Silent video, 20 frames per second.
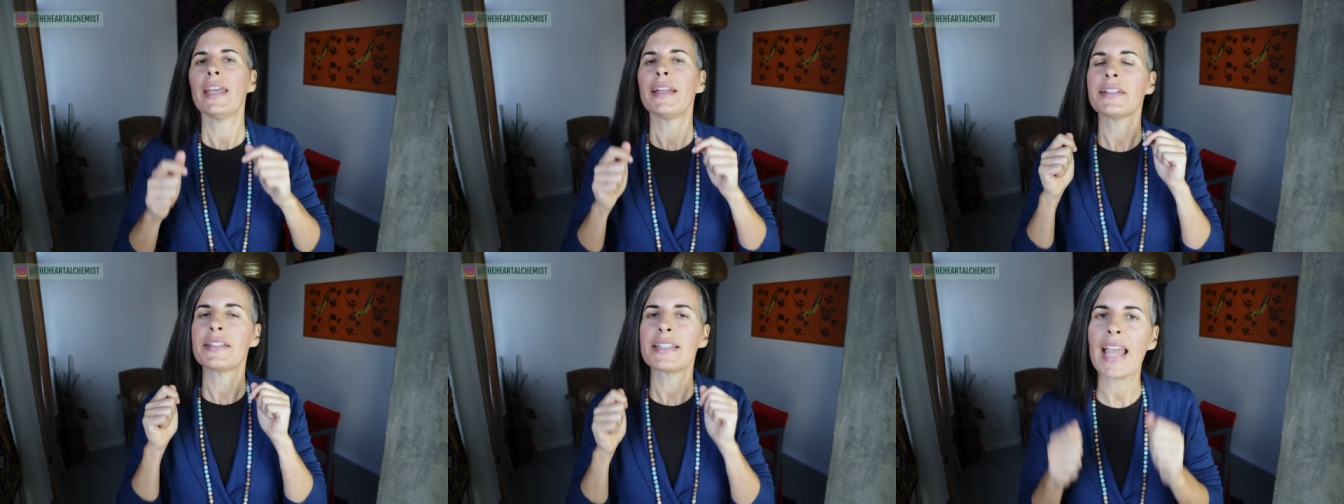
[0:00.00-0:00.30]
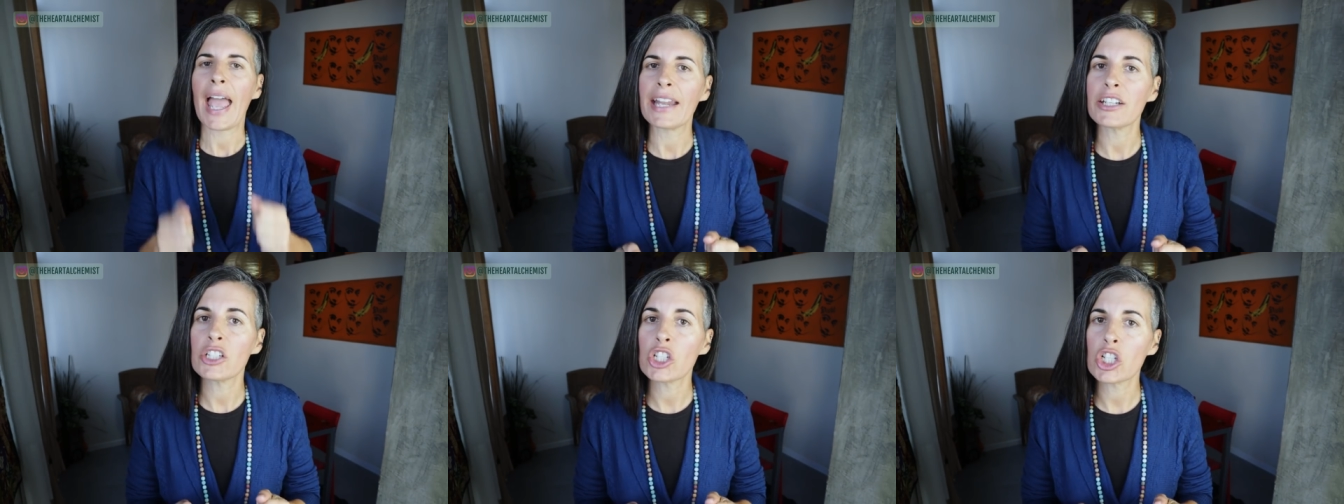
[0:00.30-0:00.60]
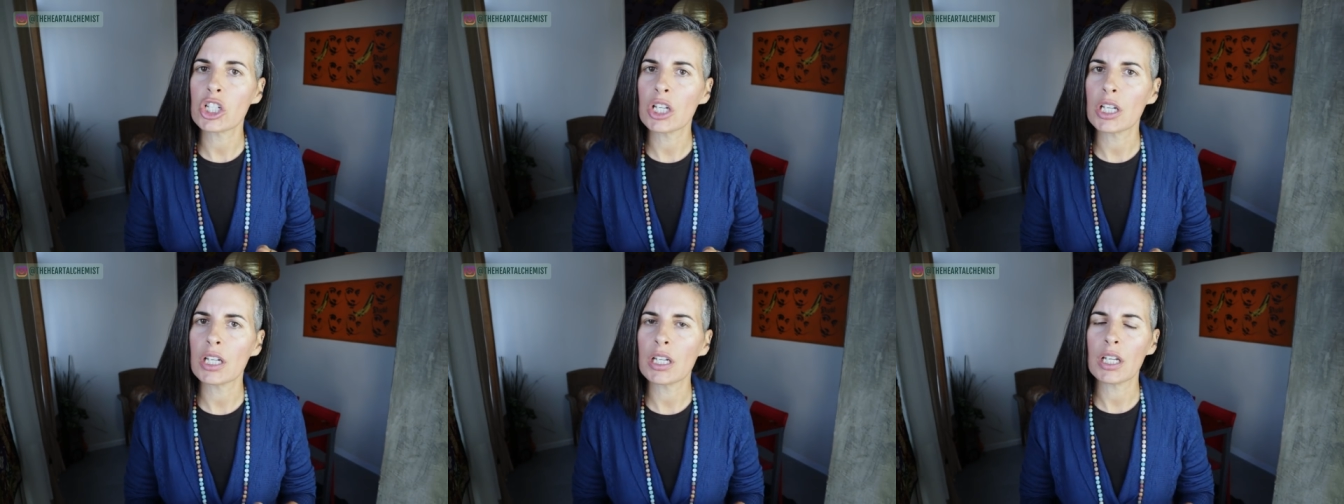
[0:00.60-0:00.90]

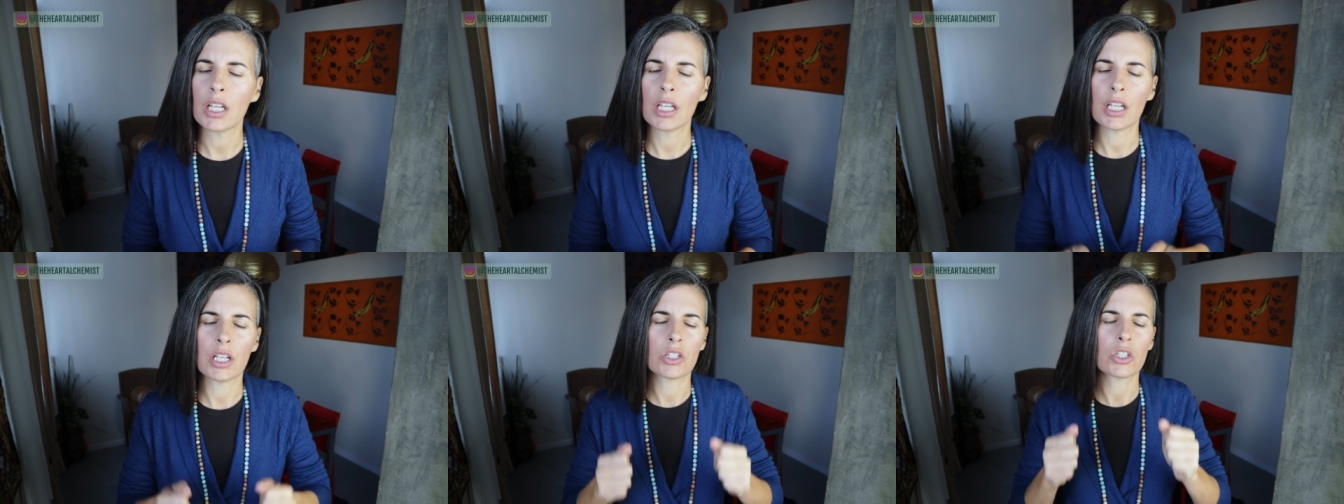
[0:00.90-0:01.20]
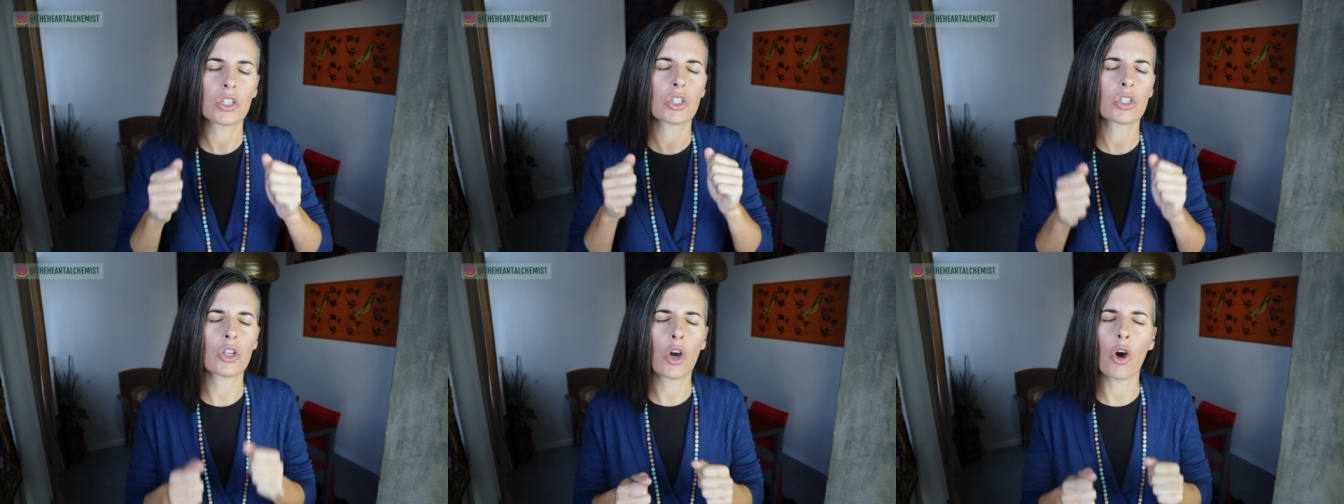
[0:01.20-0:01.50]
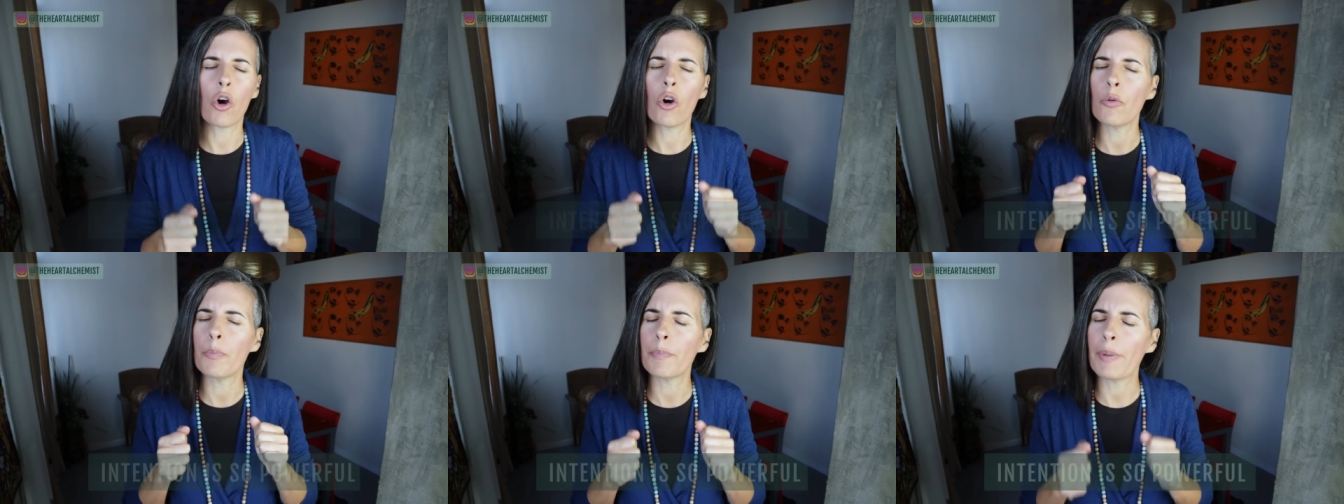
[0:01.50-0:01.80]
Intention is
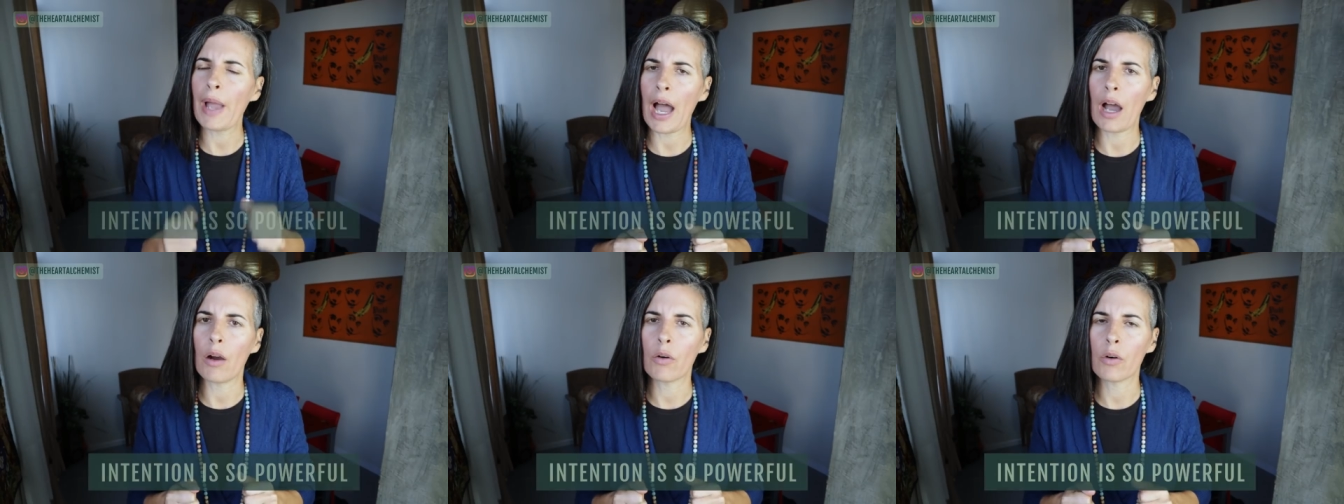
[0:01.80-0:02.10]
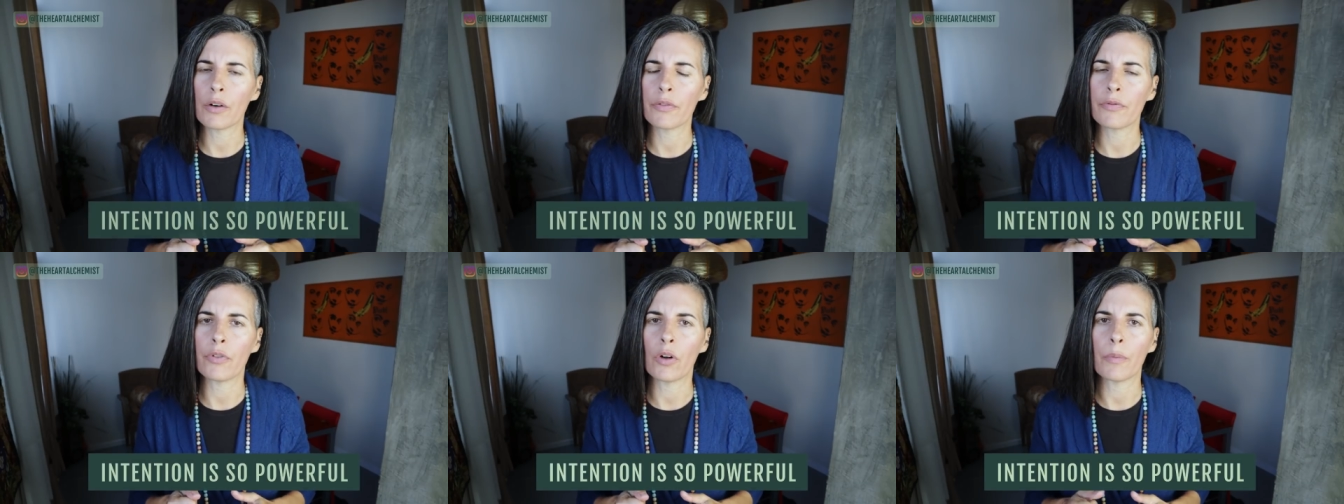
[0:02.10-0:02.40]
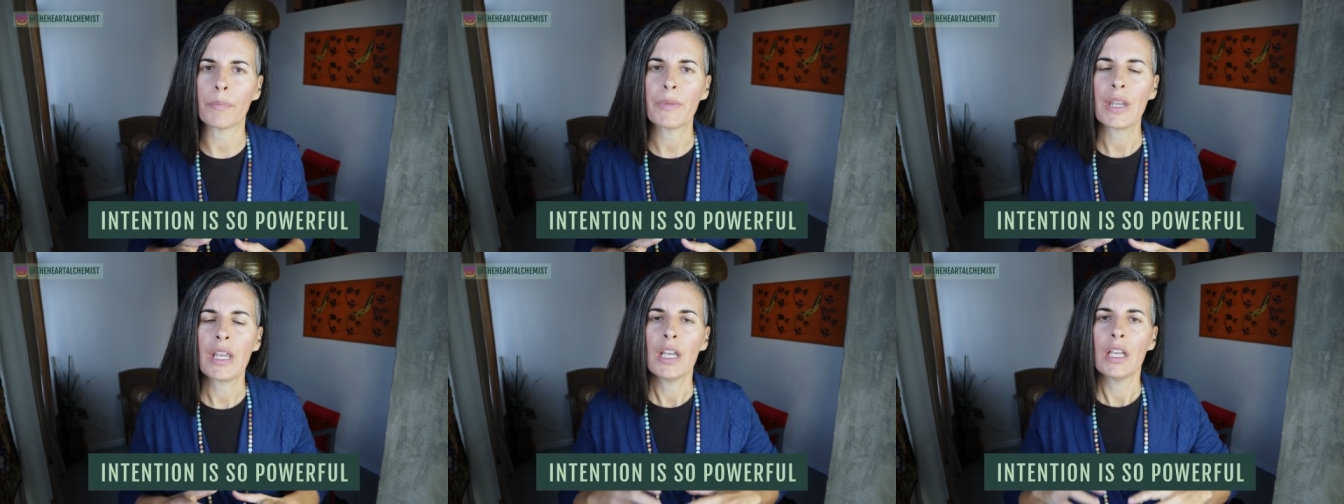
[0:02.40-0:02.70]
so
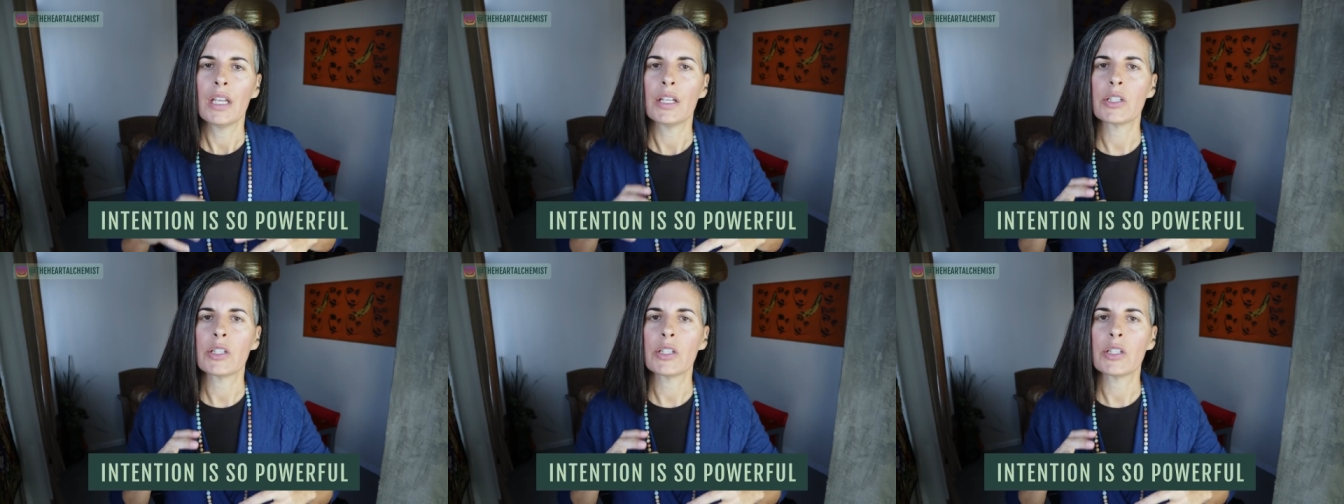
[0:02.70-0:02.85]
powerful,